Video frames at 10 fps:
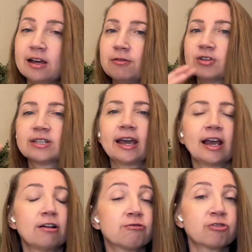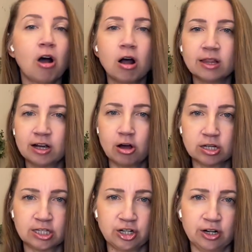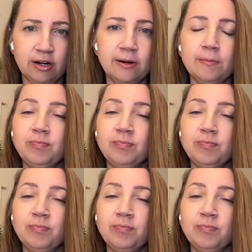It was like a roller coaster.